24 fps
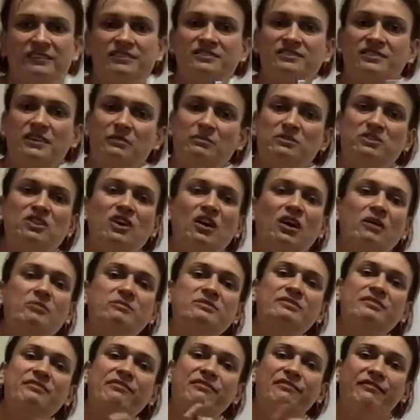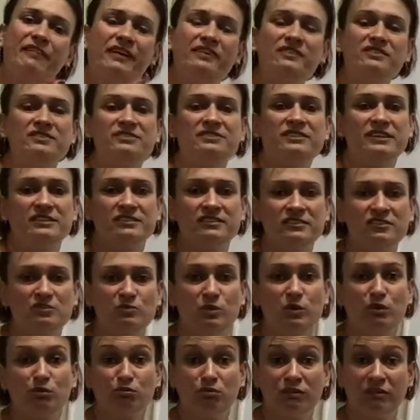sometimes fence sitters
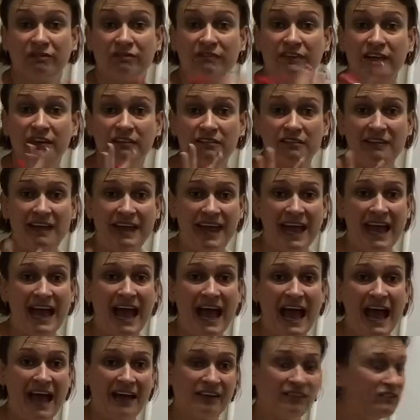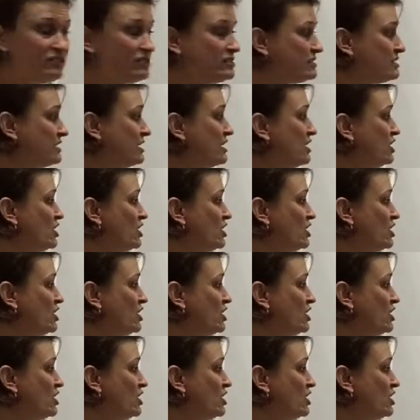will reveal their hand